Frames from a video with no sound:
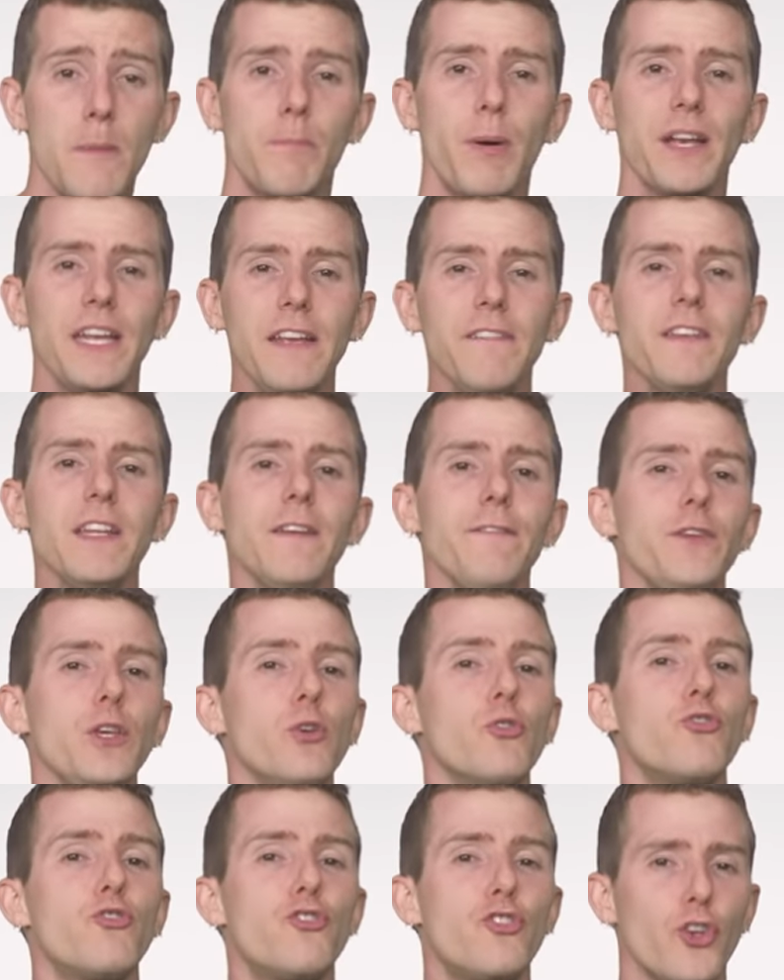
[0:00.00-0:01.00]
But even if
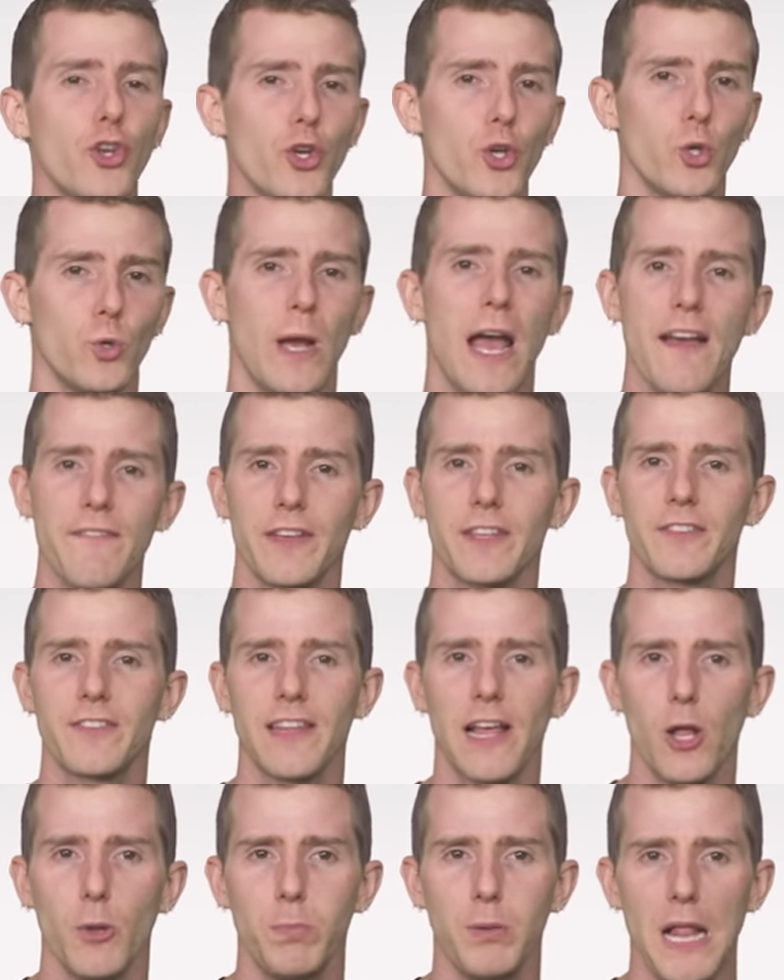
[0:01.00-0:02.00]
you do have a
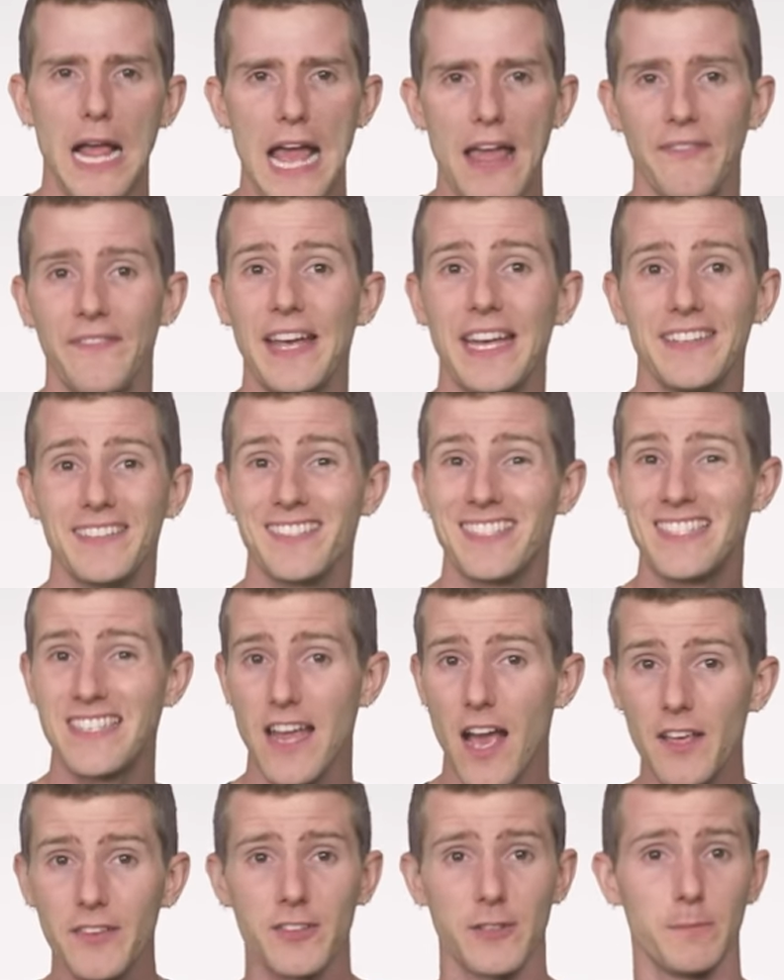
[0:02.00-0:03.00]
cell plan that
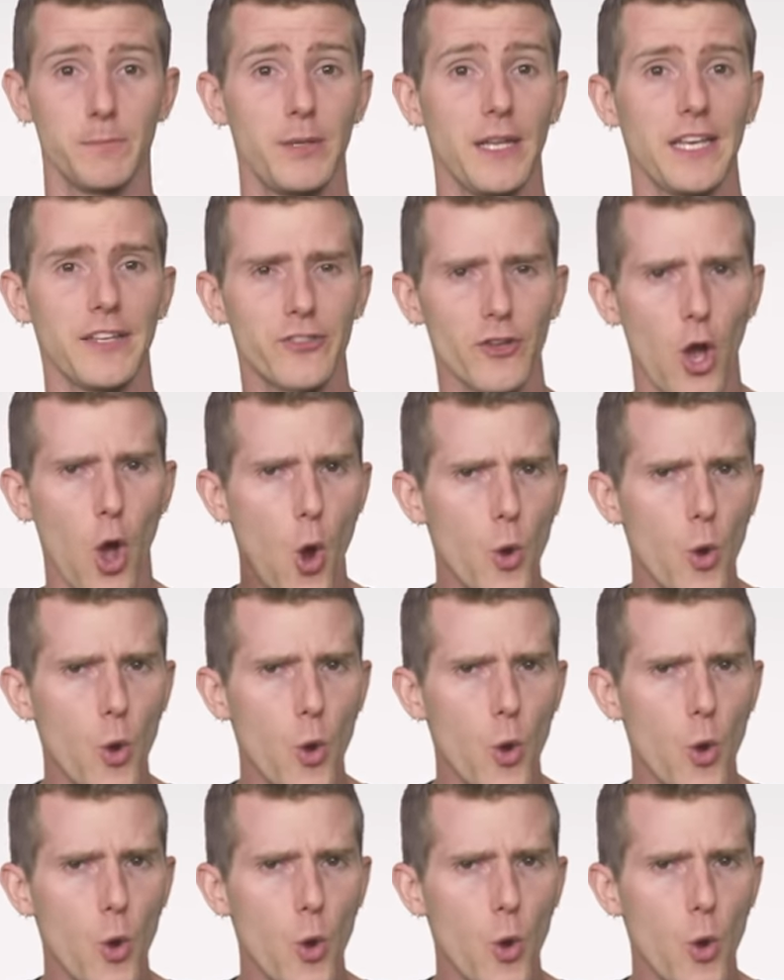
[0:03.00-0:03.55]
doesn't place